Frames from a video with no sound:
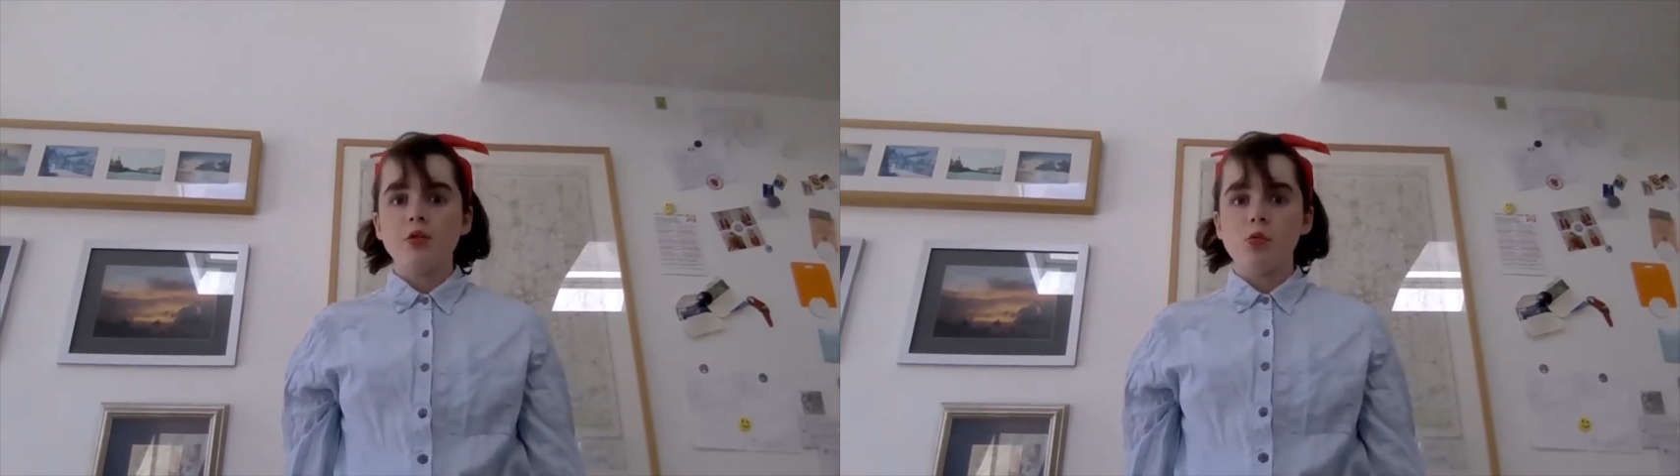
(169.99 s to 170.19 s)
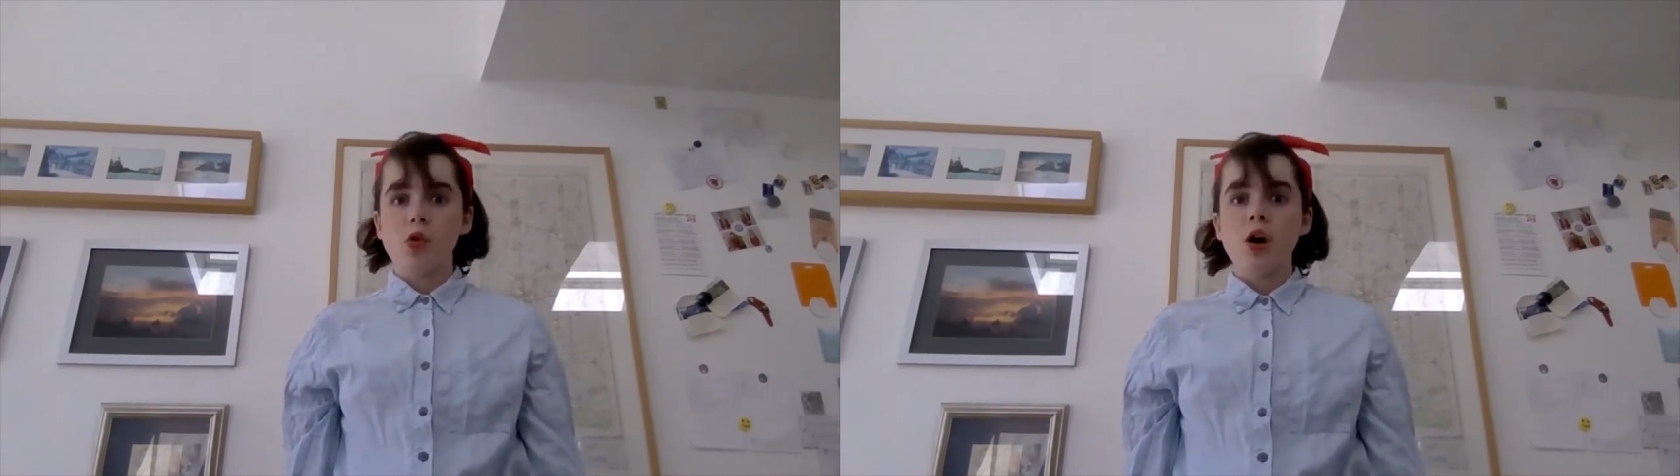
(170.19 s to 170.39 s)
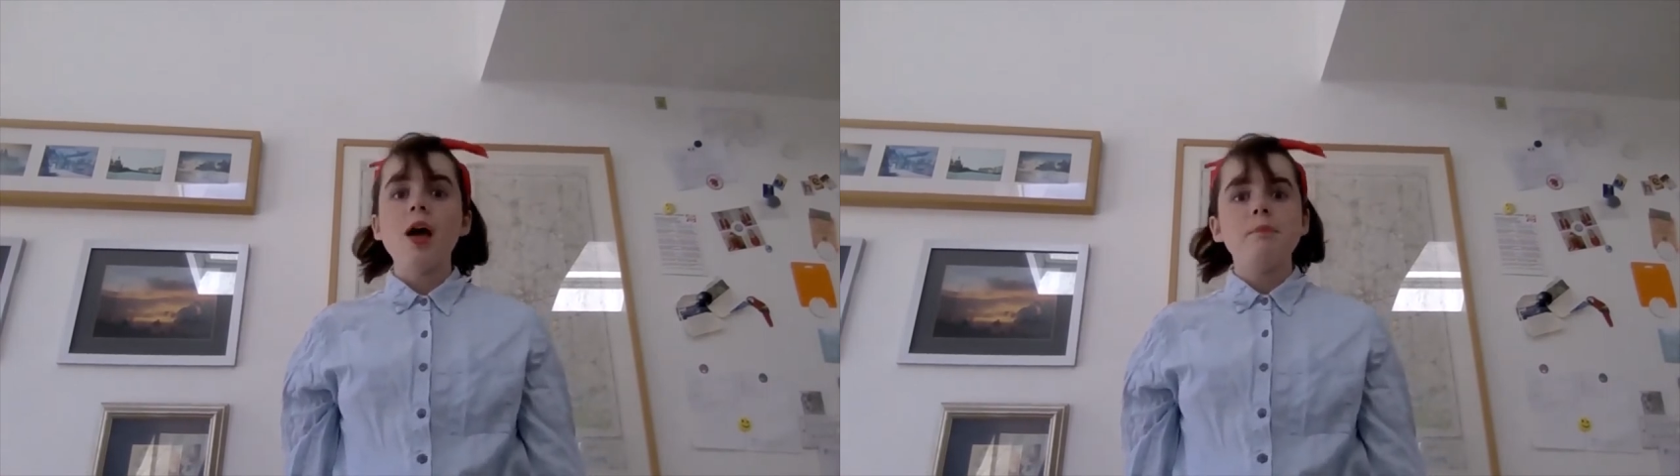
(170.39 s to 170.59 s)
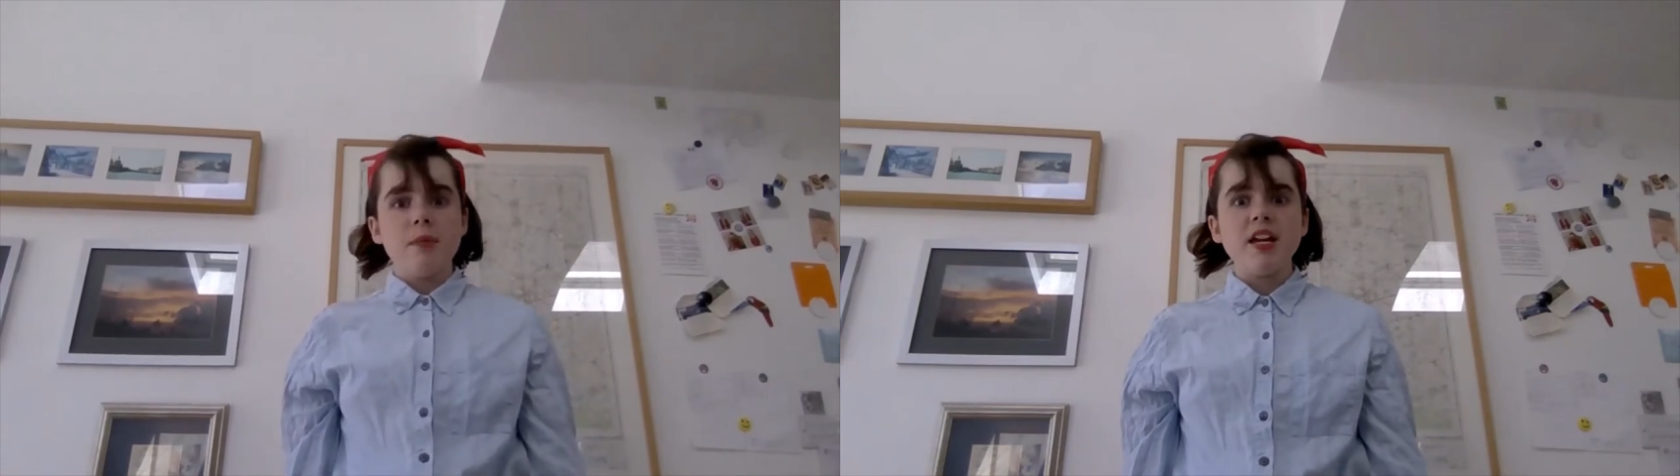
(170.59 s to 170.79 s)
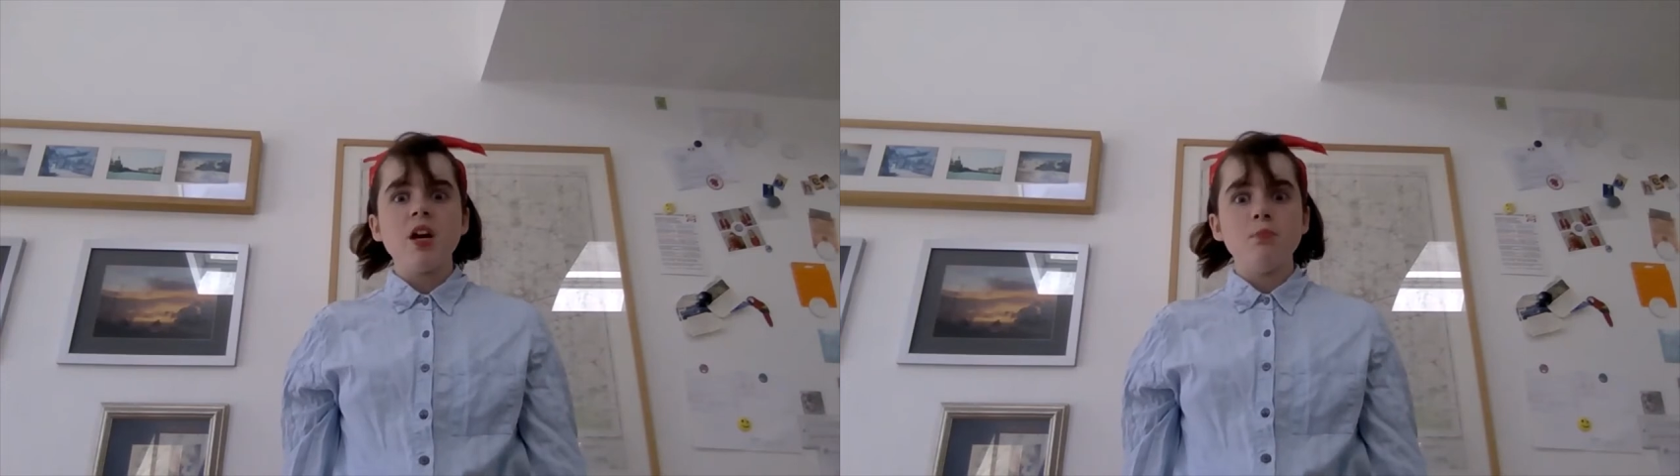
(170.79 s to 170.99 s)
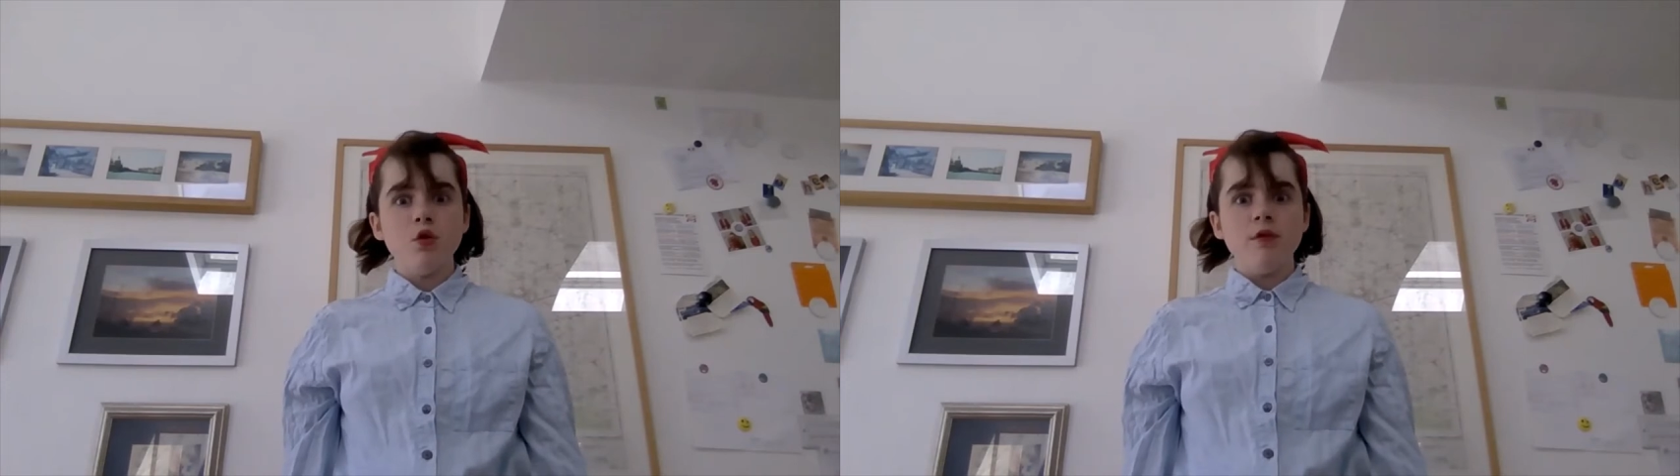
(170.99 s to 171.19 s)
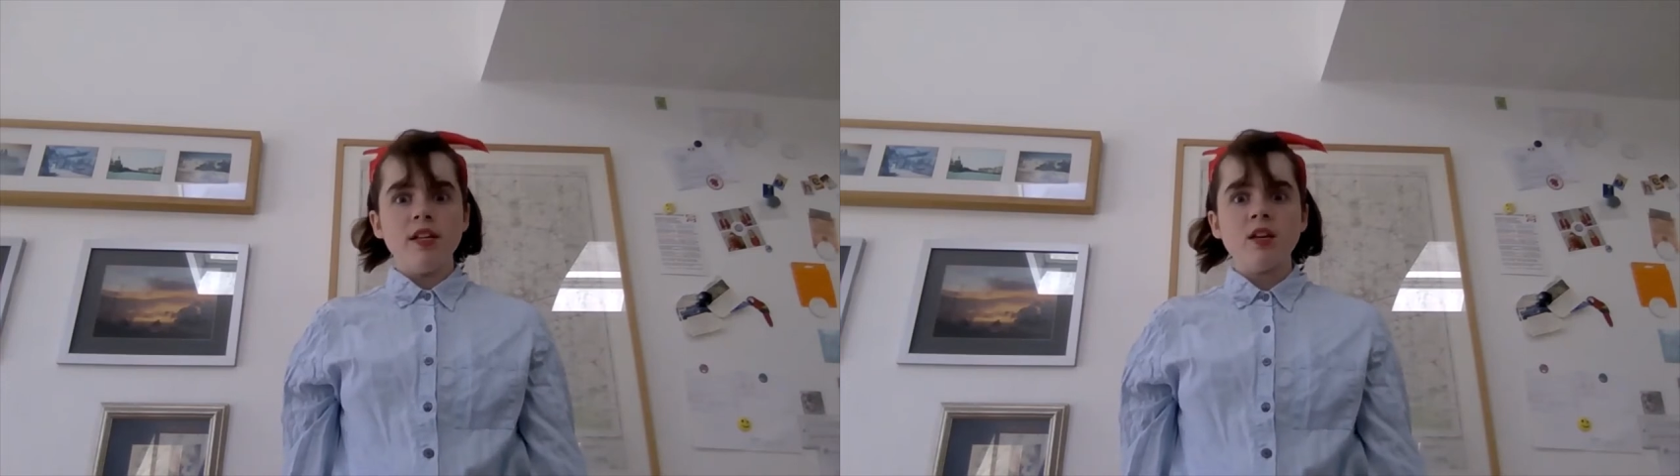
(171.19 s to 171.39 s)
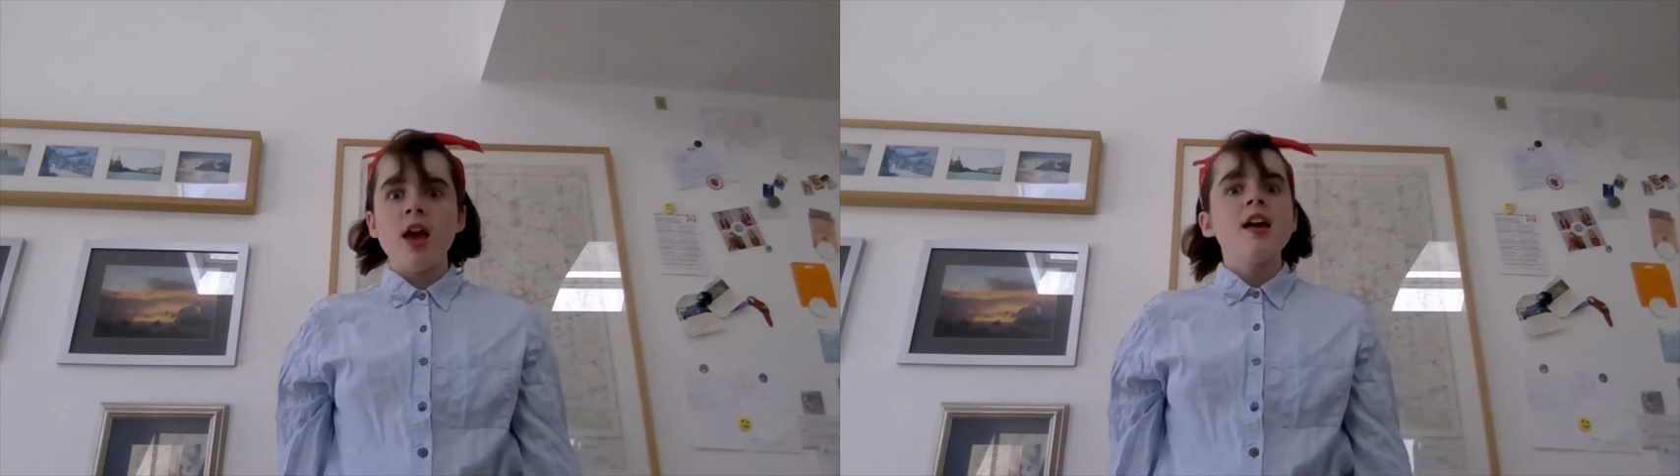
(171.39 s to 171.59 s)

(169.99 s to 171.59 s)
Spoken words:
war. Make movies.